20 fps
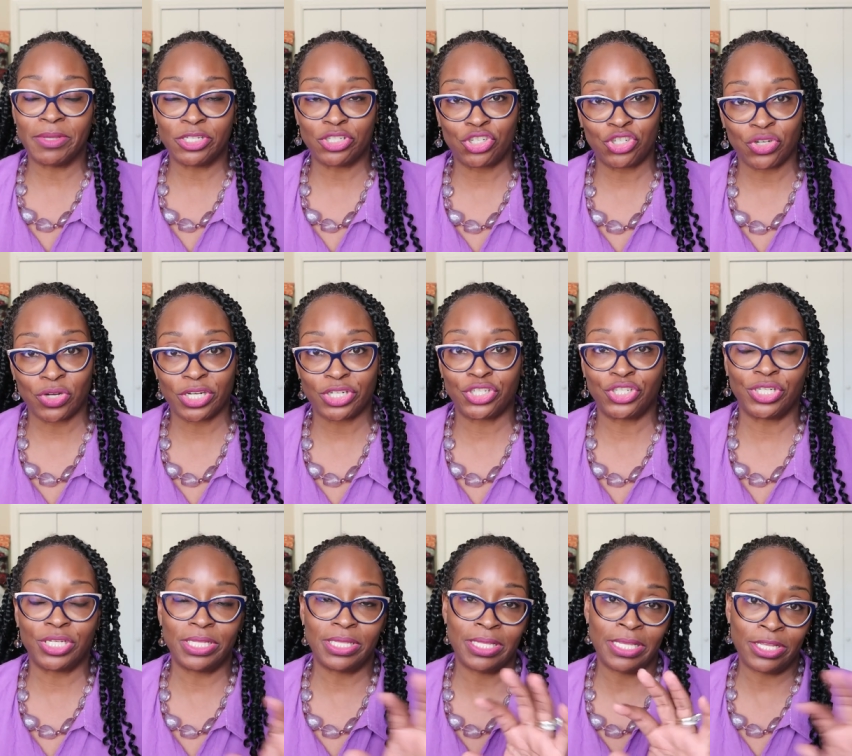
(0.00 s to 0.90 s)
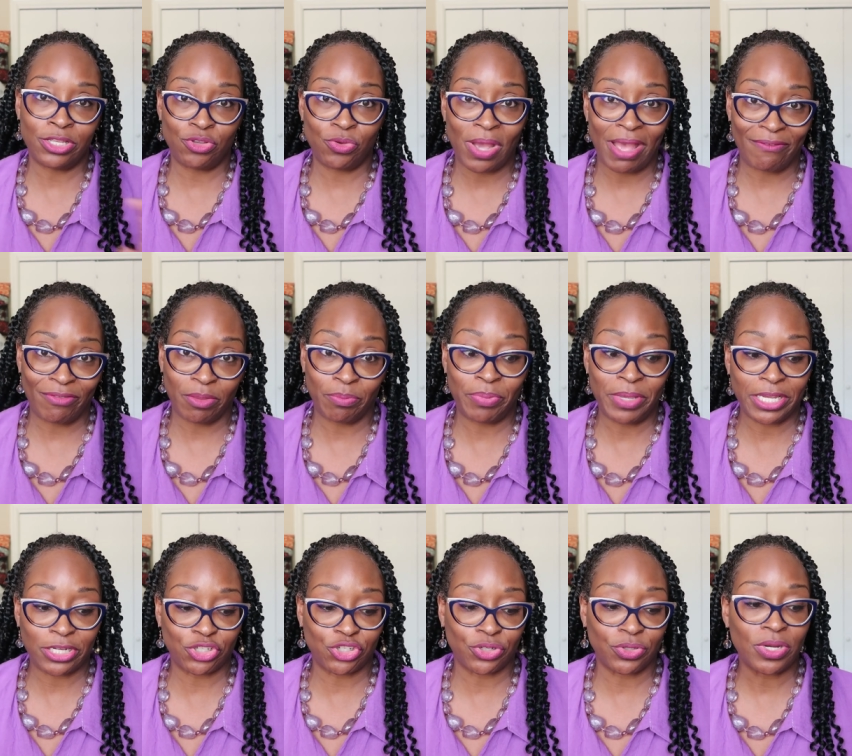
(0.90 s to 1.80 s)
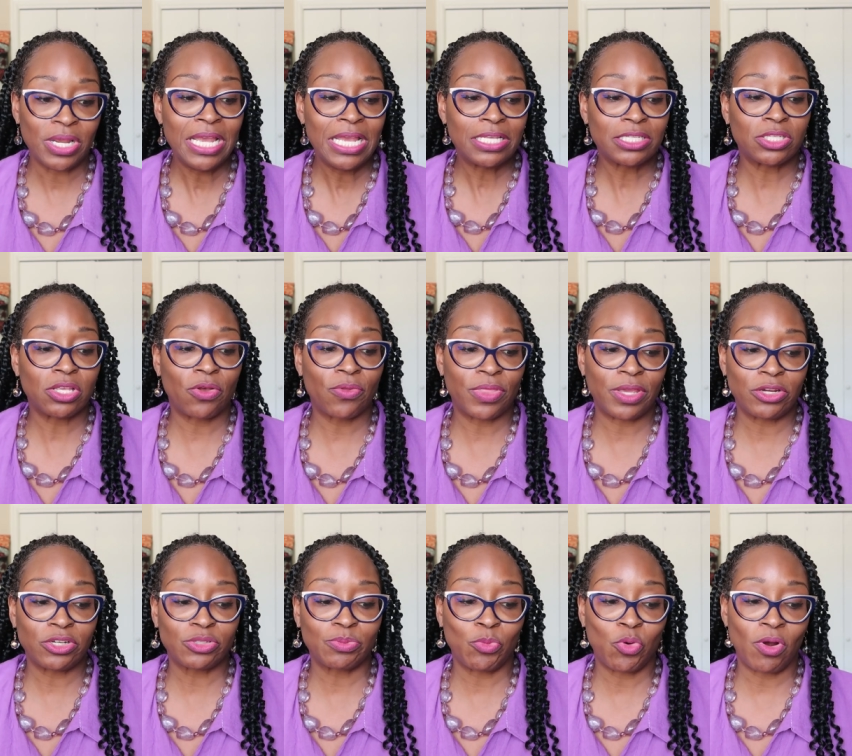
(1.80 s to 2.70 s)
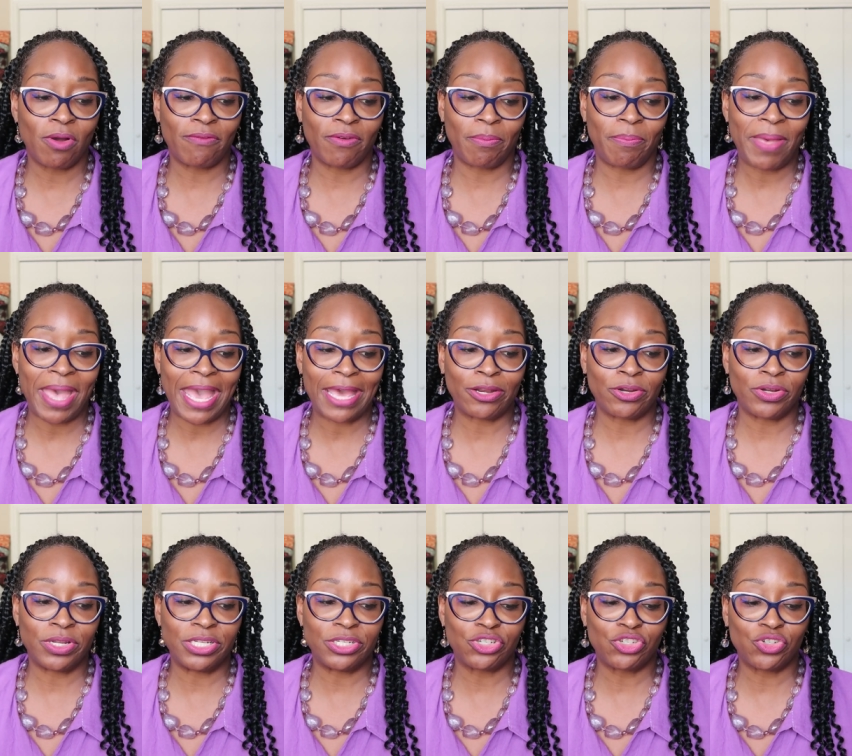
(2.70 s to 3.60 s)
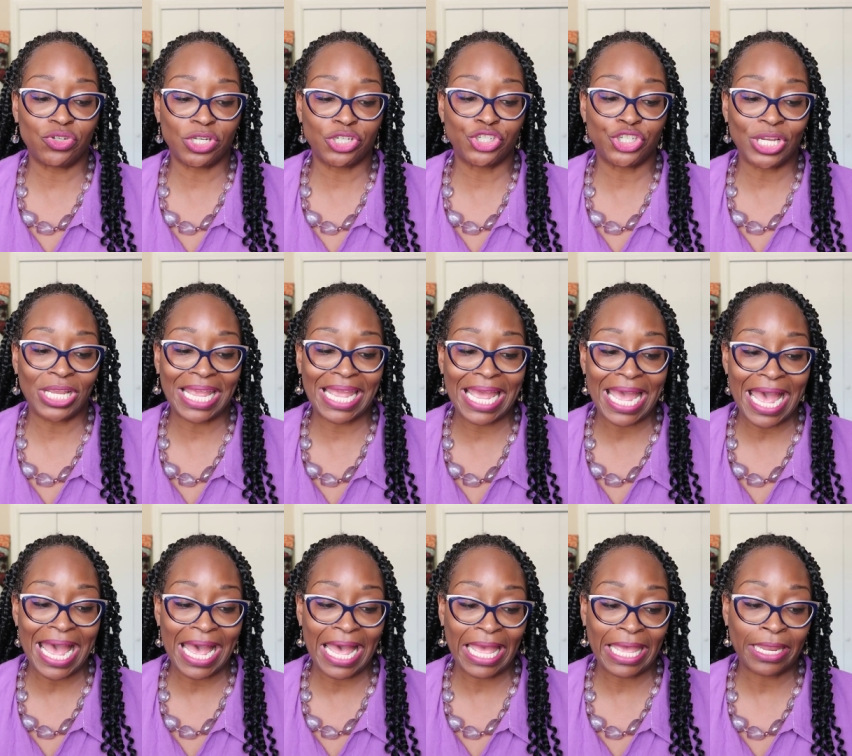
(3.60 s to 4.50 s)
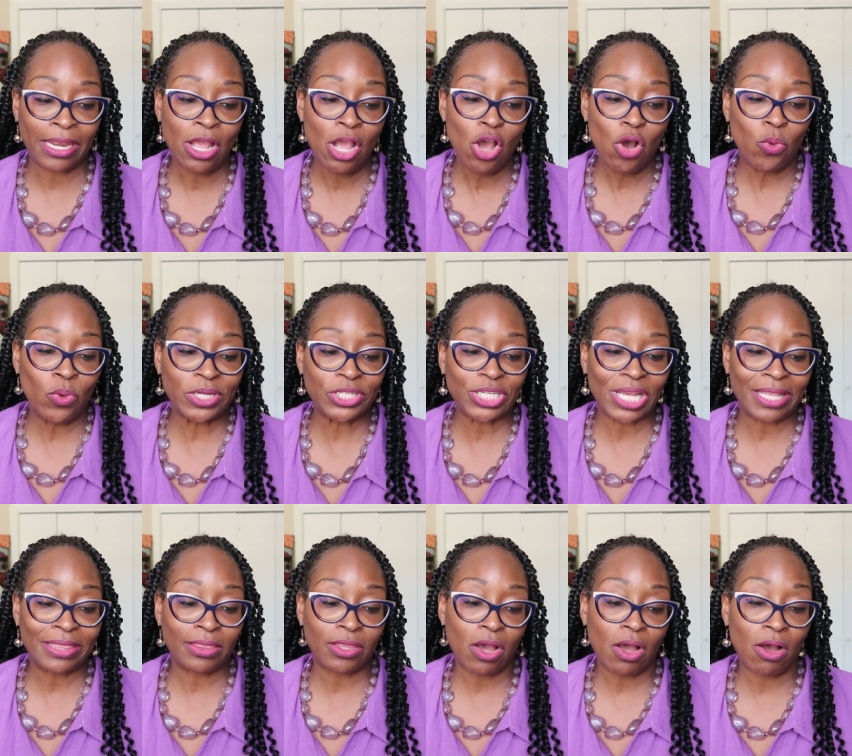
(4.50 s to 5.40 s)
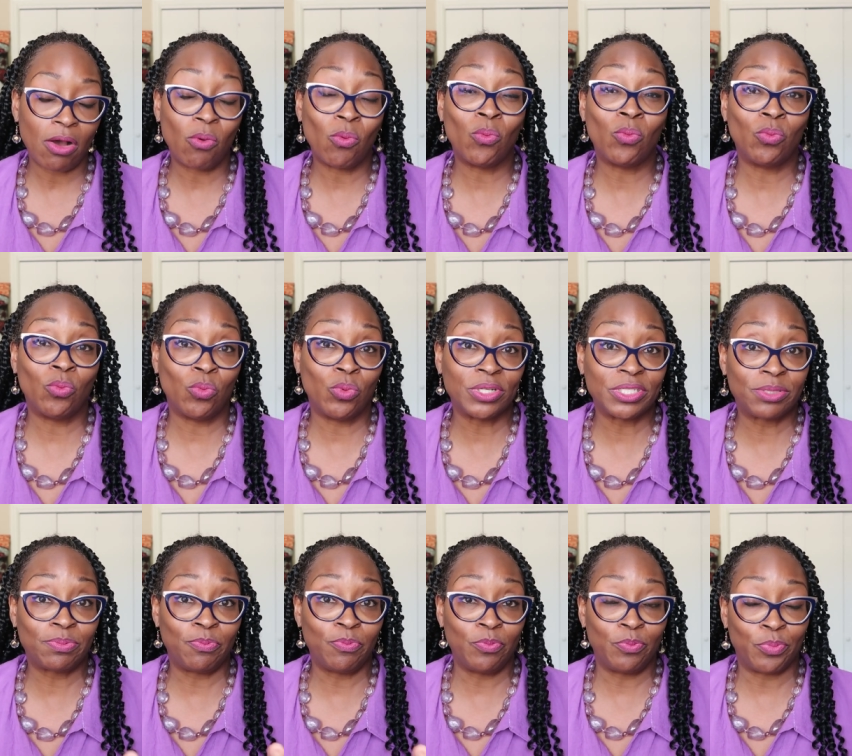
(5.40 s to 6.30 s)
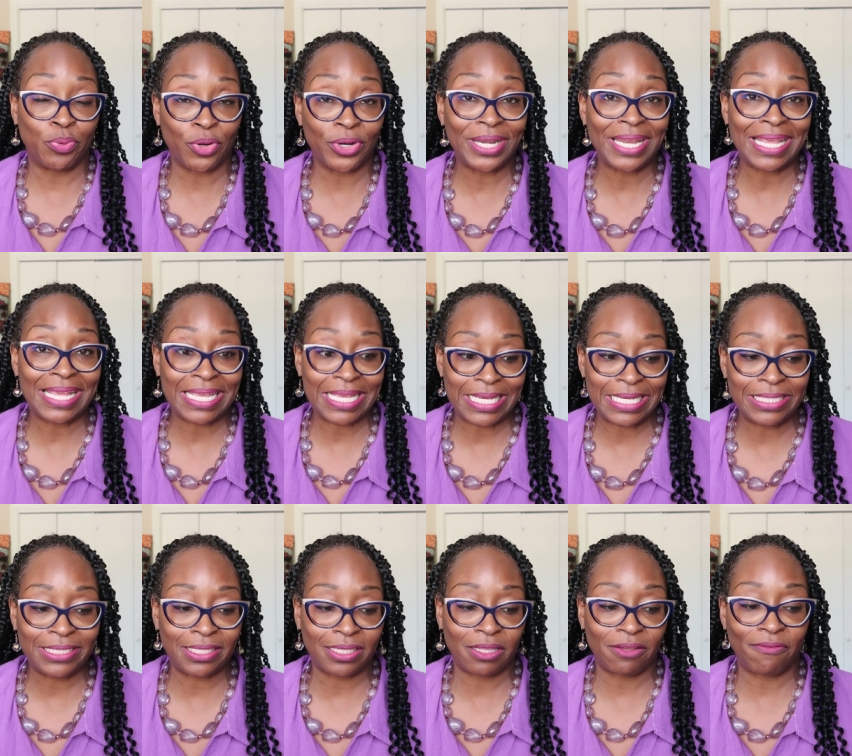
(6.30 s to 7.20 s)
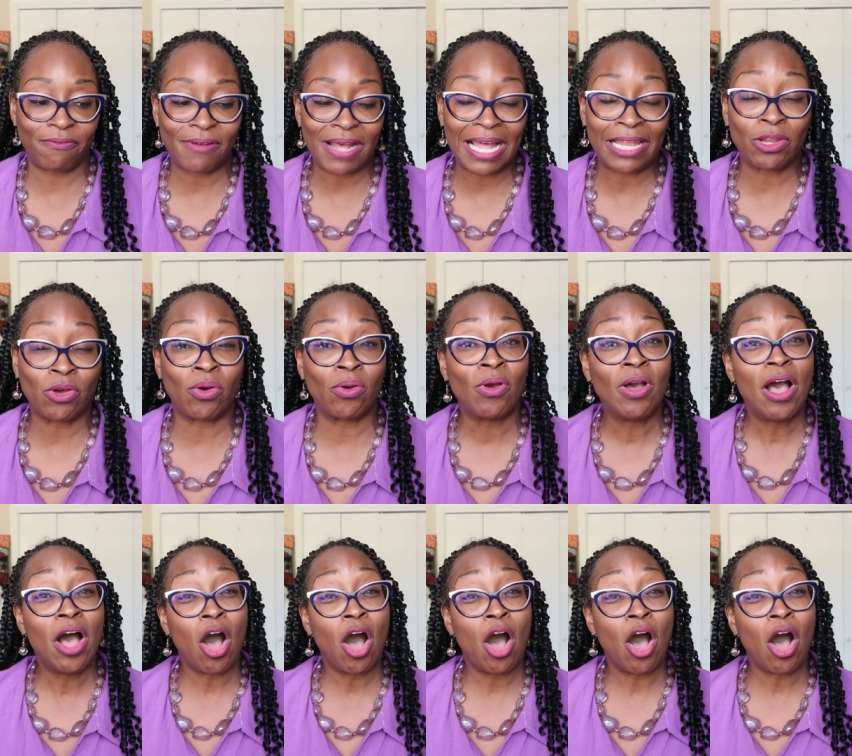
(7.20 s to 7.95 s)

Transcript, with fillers: instruction then you have the picture so there's more of a pattern instruction guide which I thought was pretty easy to follow.